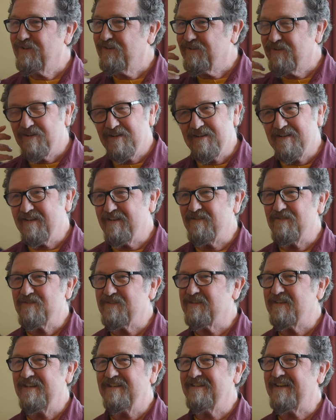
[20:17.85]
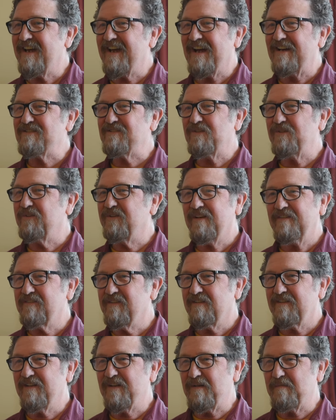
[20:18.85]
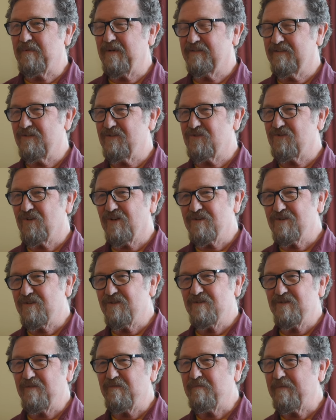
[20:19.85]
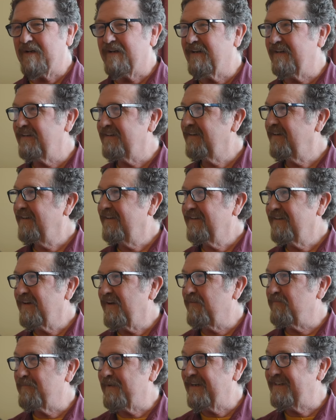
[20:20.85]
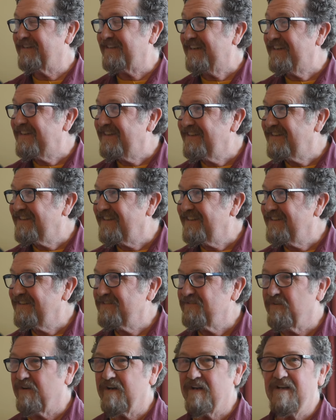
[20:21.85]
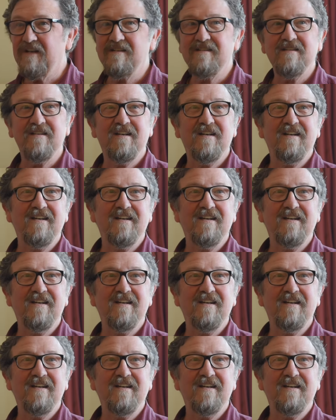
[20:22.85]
Your syntax, you don't have to think about the structures of my sentences, right?